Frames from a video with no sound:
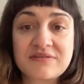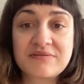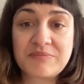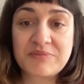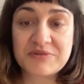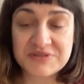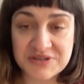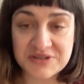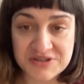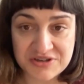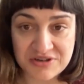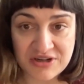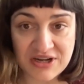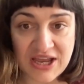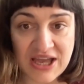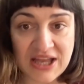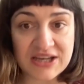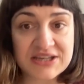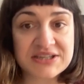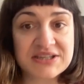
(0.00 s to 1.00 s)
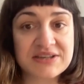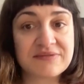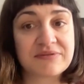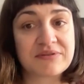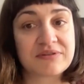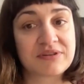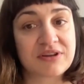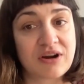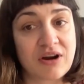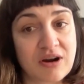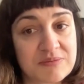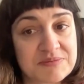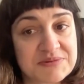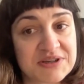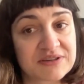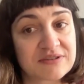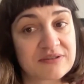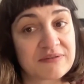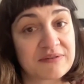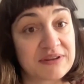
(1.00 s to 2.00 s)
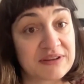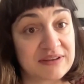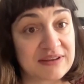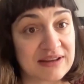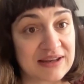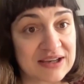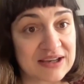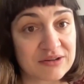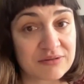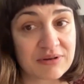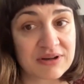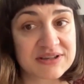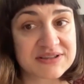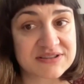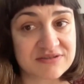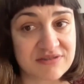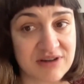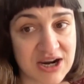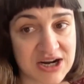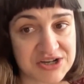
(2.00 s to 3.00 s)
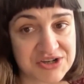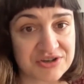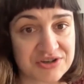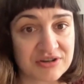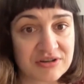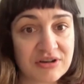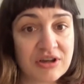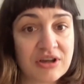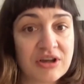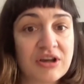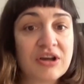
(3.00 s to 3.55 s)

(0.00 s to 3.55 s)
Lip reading: positionality from the object of intellectual extraction